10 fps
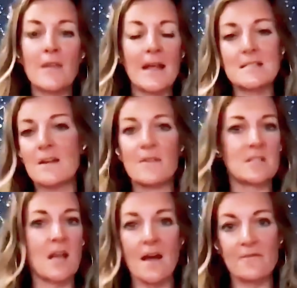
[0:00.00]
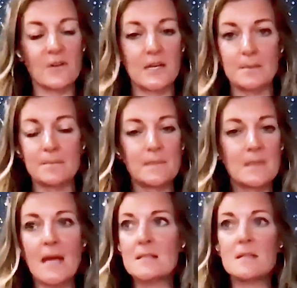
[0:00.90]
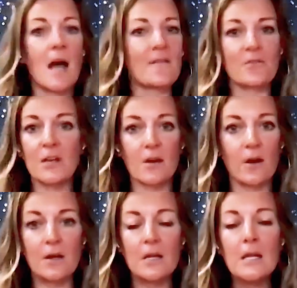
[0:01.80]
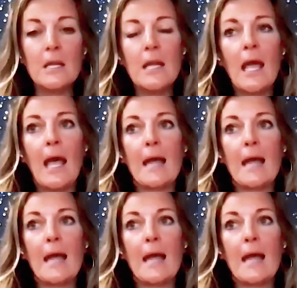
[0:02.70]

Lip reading: all of that stuff is not freedom. That is not free at all.